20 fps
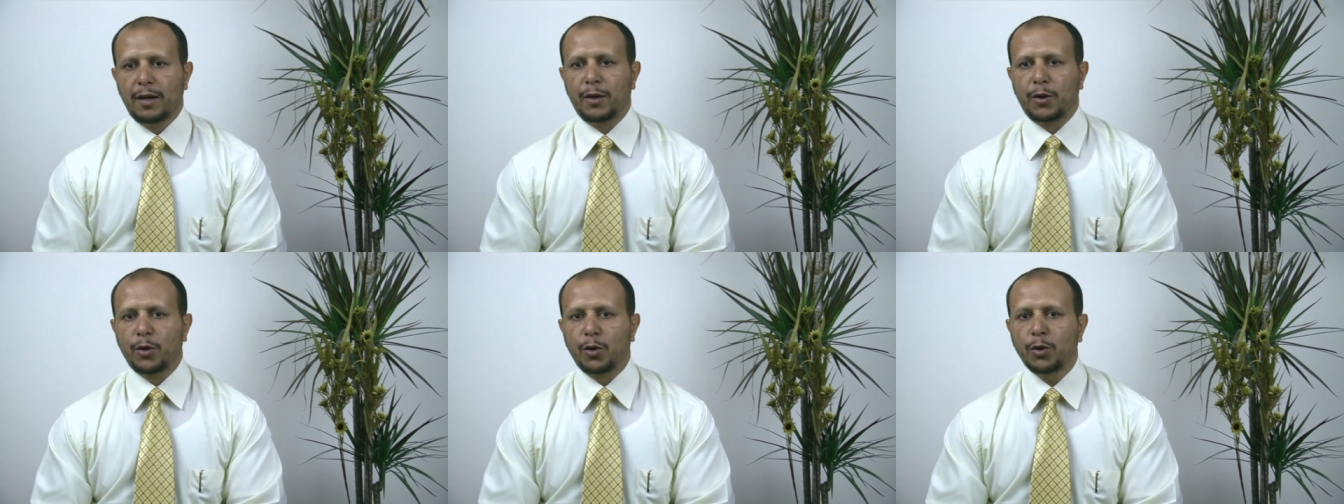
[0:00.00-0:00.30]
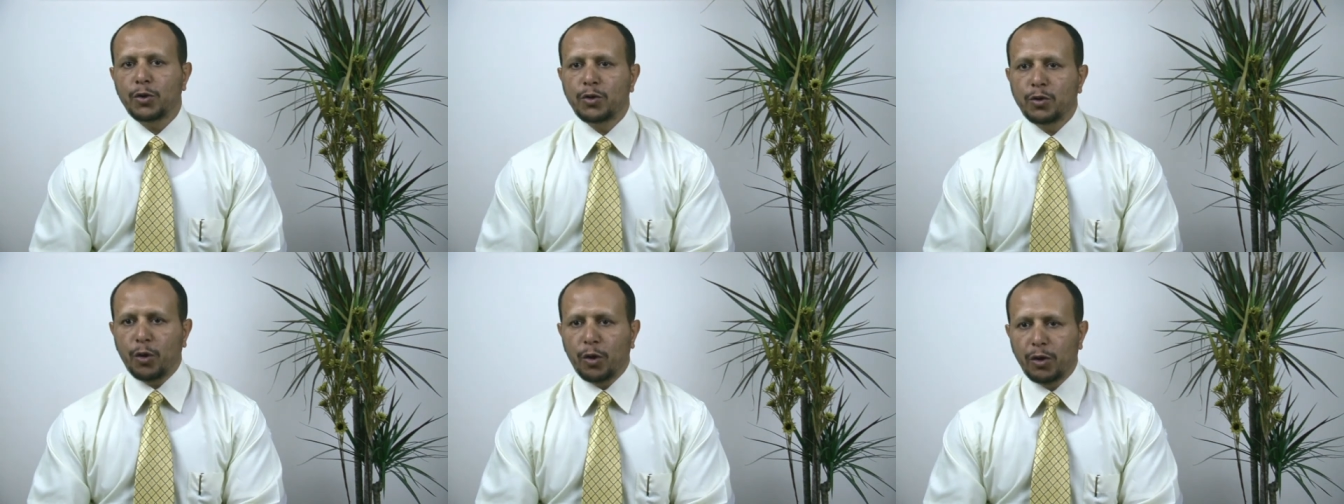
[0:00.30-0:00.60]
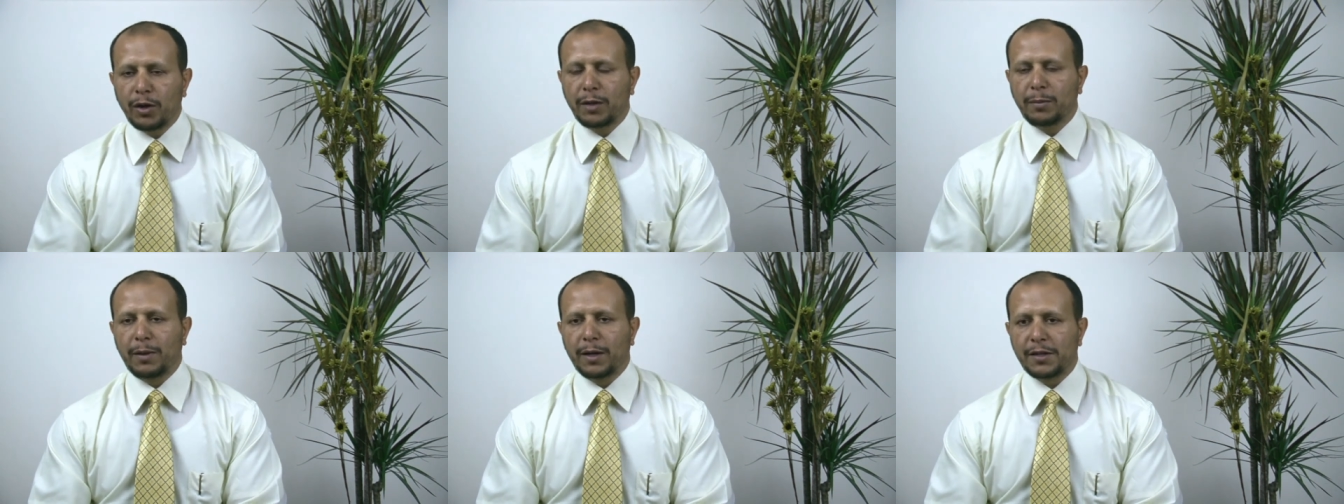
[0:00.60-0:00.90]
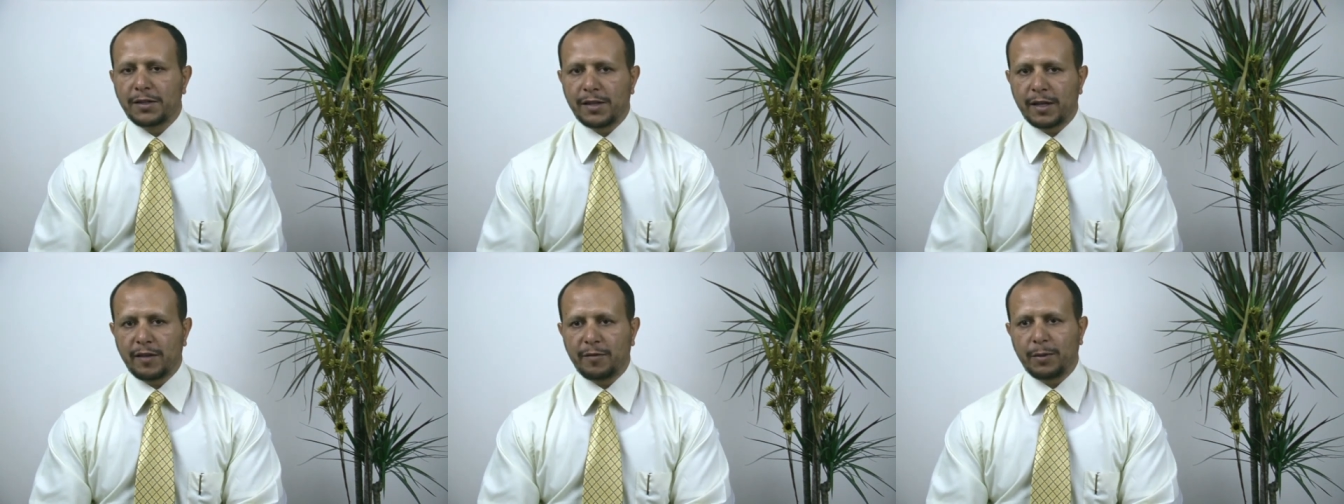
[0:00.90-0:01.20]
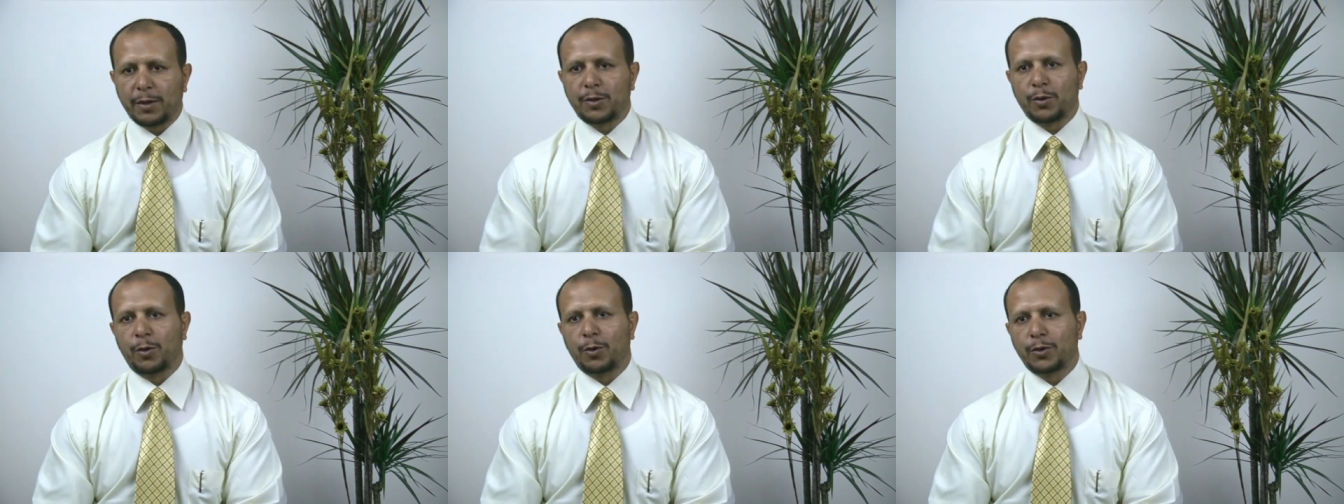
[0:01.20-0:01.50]
Not only myself,
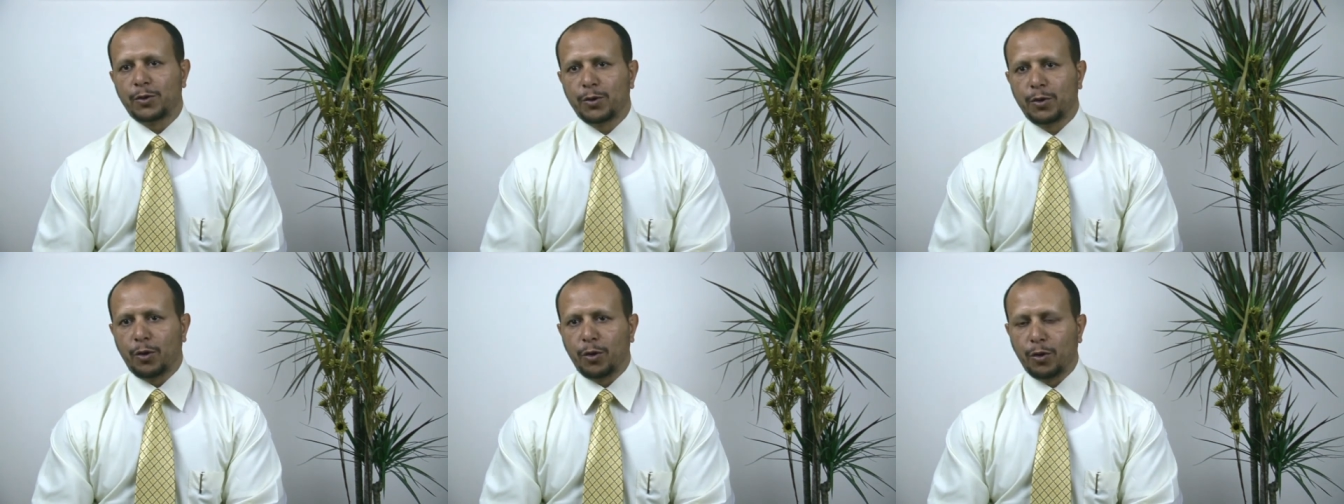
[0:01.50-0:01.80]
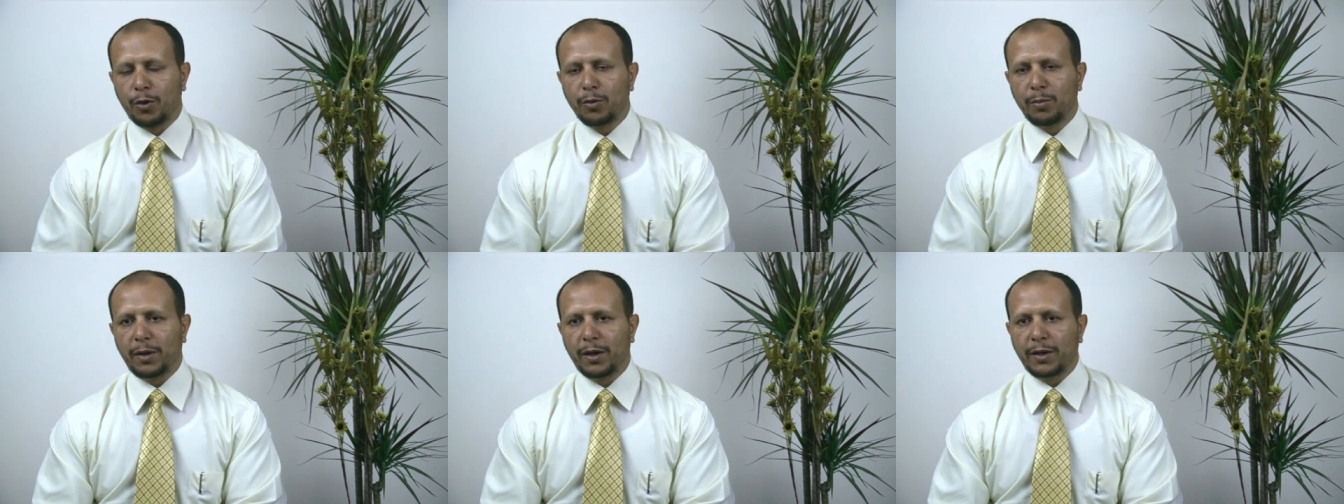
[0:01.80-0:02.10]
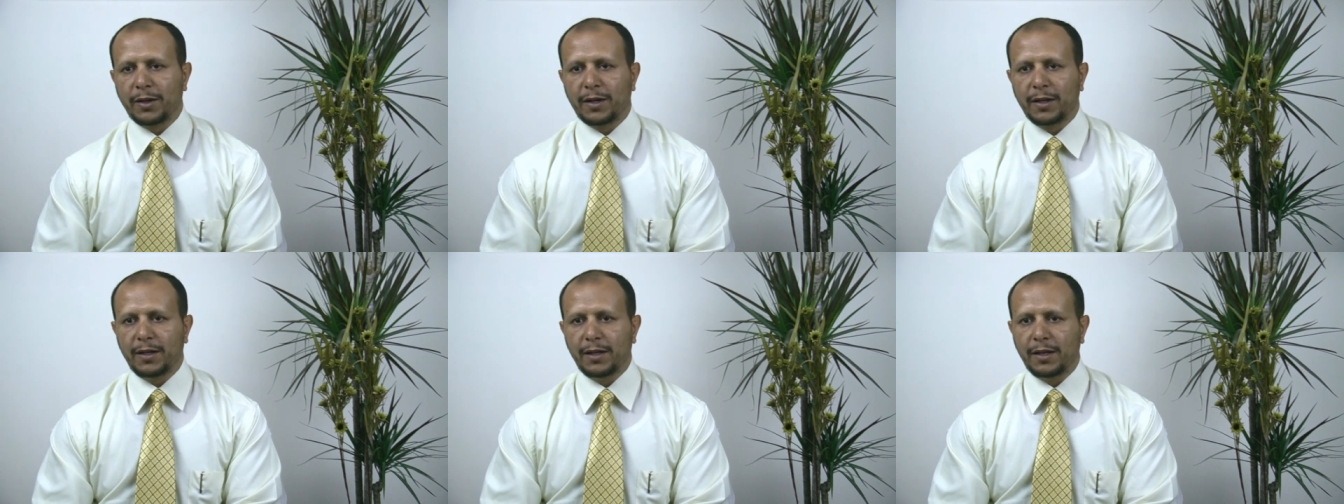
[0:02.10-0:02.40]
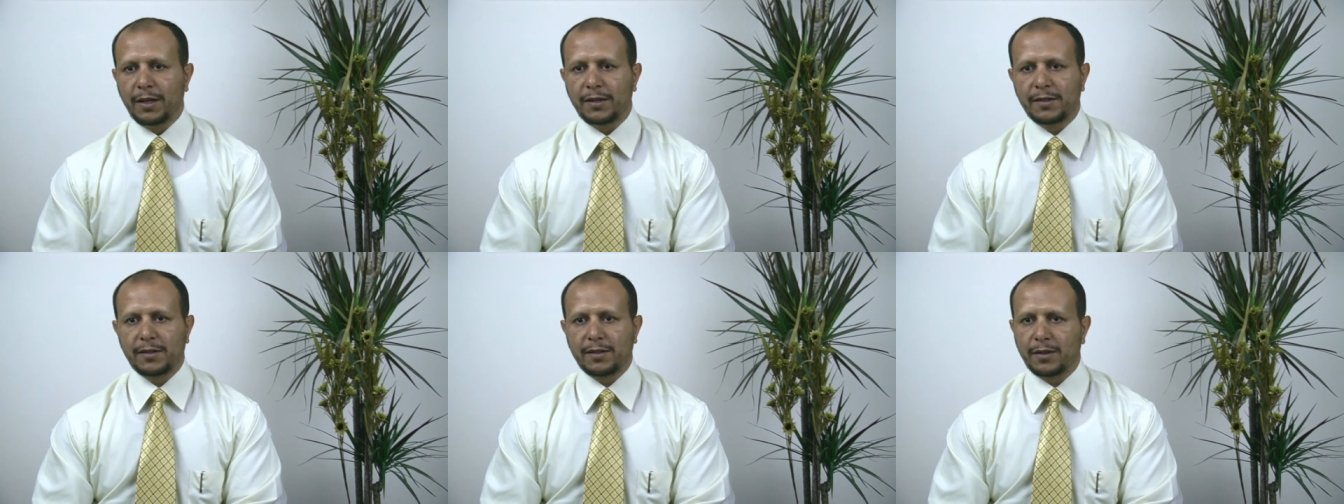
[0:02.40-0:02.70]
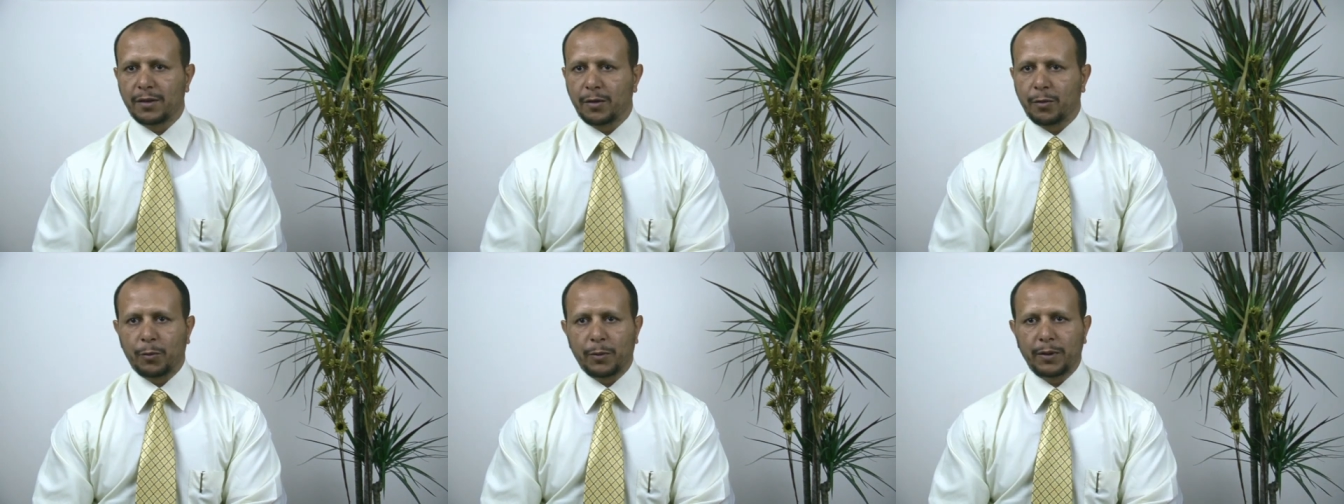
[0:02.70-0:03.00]
but also all my colleagues,
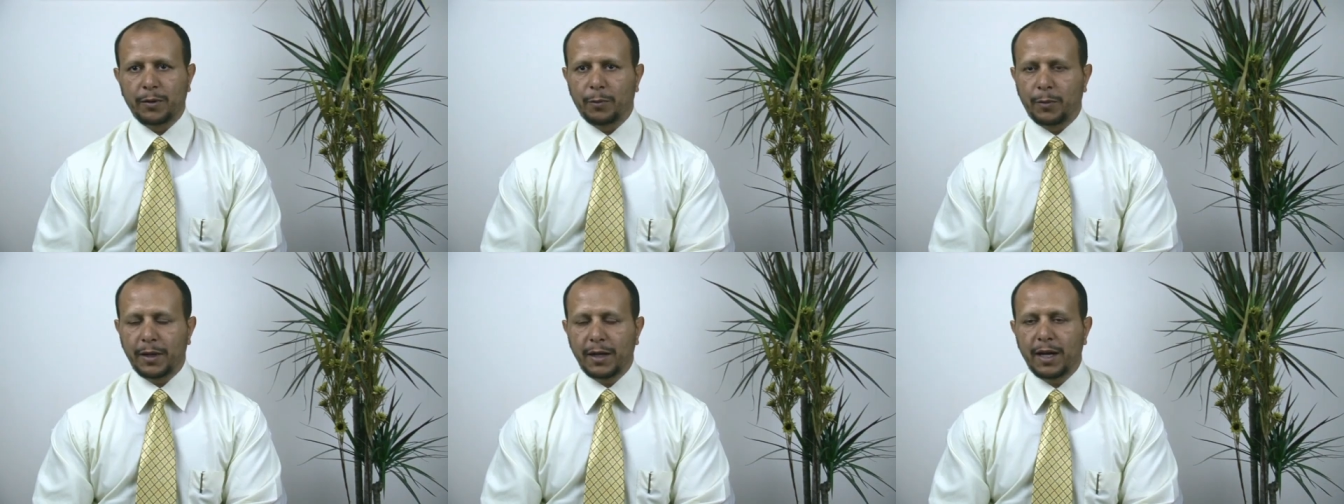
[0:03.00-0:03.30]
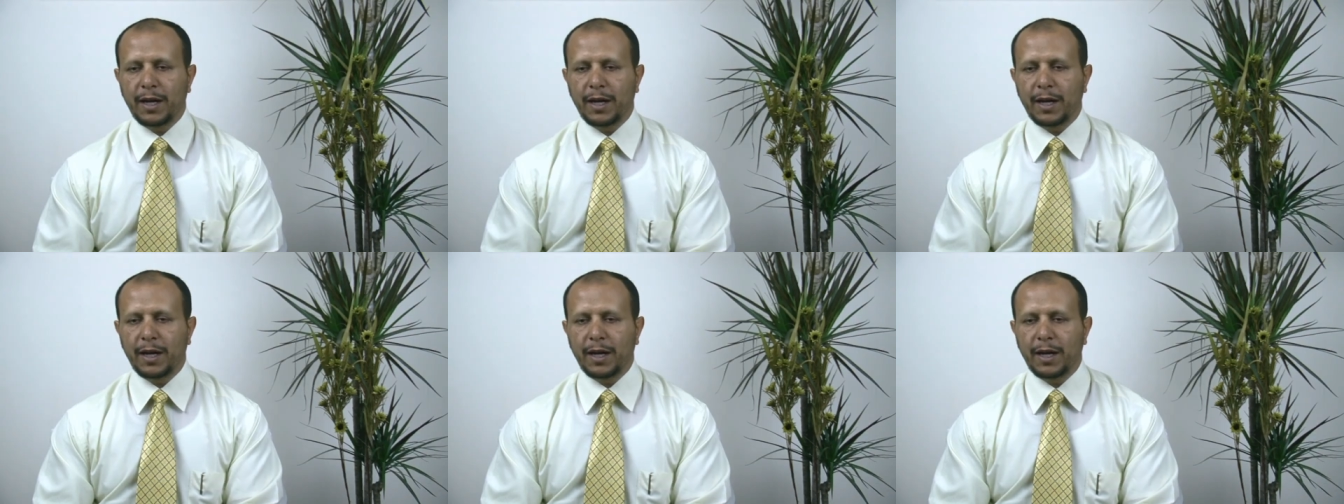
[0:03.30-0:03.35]
we